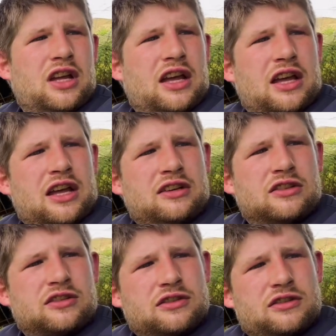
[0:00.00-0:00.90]

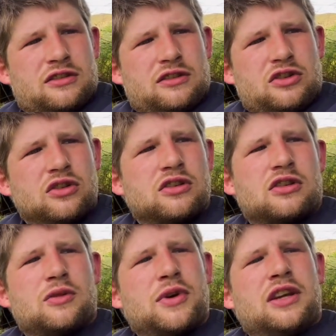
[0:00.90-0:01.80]
and you could
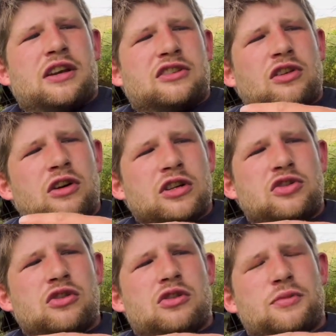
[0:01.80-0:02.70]
come in, as long as
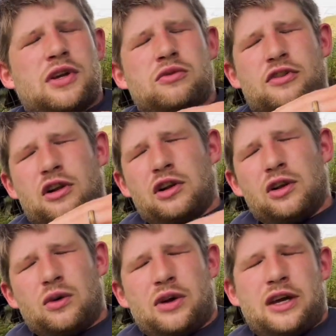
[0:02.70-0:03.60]
you come in with a
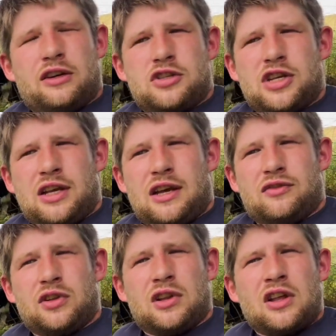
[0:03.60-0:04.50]
low energy
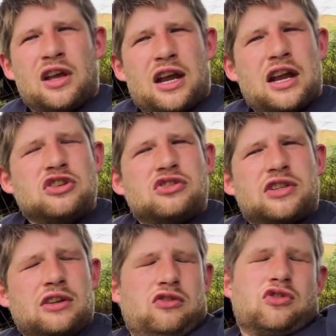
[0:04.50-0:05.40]
level and you
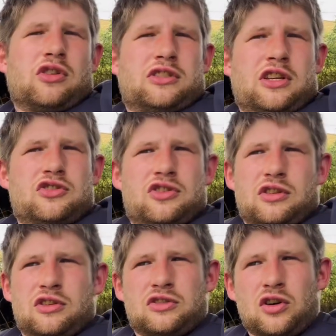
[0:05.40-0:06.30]
didn't draw attention
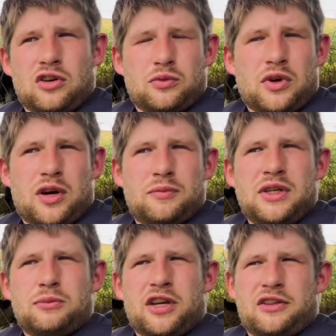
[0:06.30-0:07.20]
to the dog. And what I
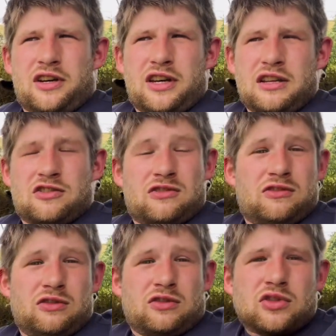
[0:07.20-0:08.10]
mean by that is
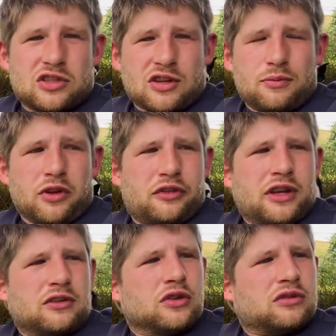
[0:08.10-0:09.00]
the simple
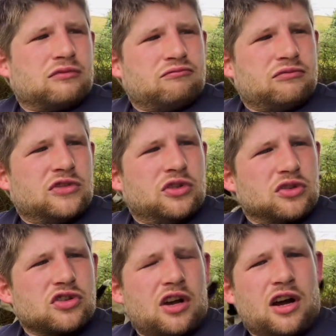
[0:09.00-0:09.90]
thing, no
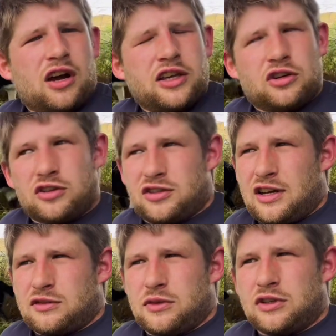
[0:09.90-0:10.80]
sort of eye
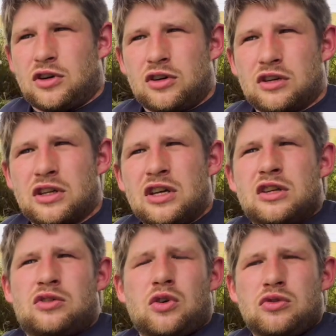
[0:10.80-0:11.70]
contact with the dog,
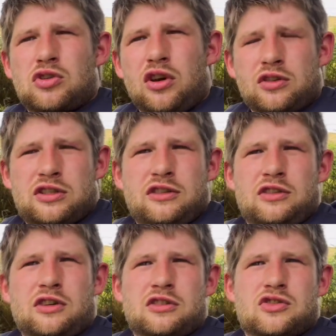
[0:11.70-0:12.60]
don't talk to the
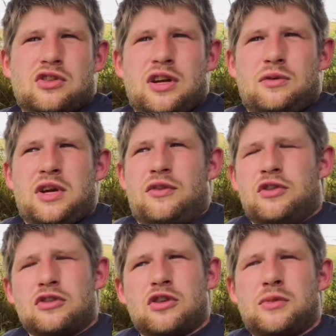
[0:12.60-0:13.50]
dog straight away. If
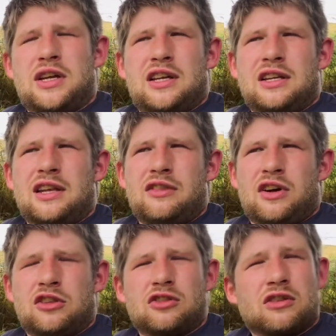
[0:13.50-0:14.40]
you come in and let
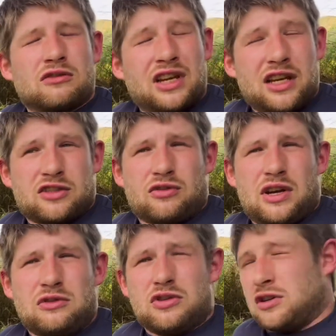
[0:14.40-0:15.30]
that dog relax
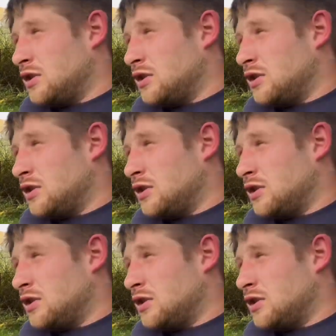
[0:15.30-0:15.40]
around you,